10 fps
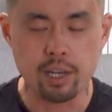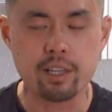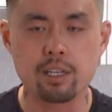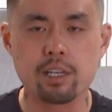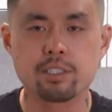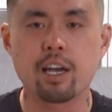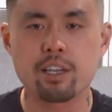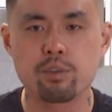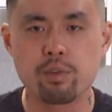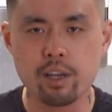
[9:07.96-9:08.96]
let the
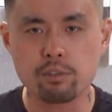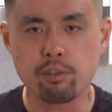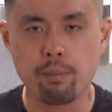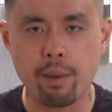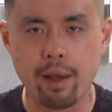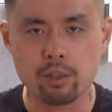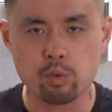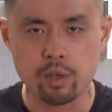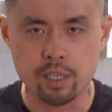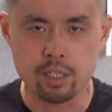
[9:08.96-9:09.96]
lasagna rest for about
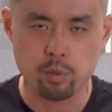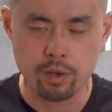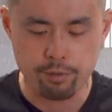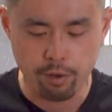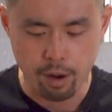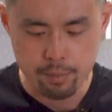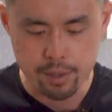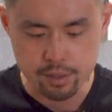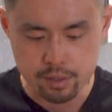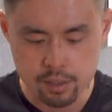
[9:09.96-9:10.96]
20-25
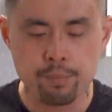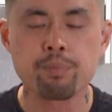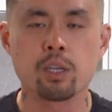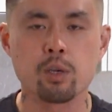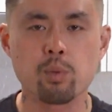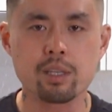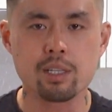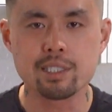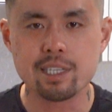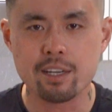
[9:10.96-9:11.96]
minutes. You want the
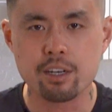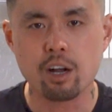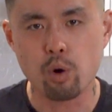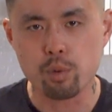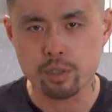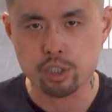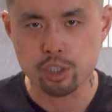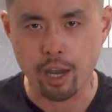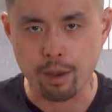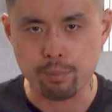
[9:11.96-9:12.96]
lasagna to hold its
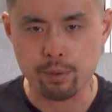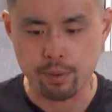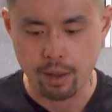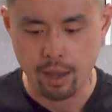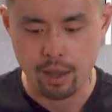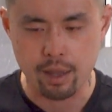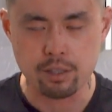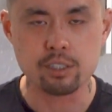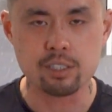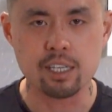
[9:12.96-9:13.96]
shape
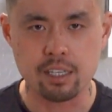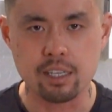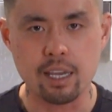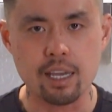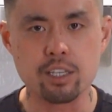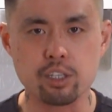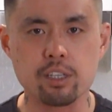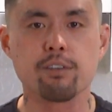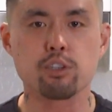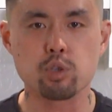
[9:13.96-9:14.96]
and to see each
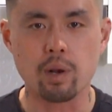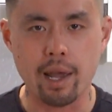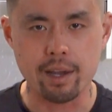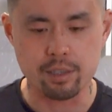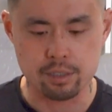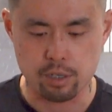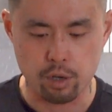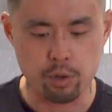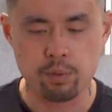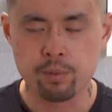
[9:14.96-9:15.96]
individual layer.
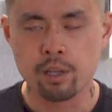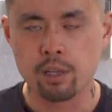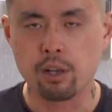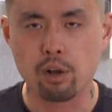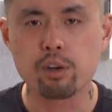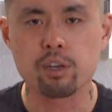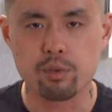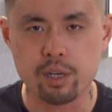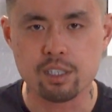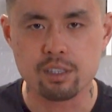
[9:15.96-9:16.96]
So the longer you
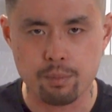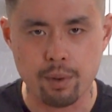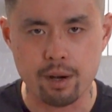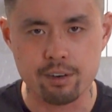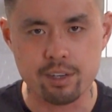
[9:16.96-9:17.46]
rest it, the better it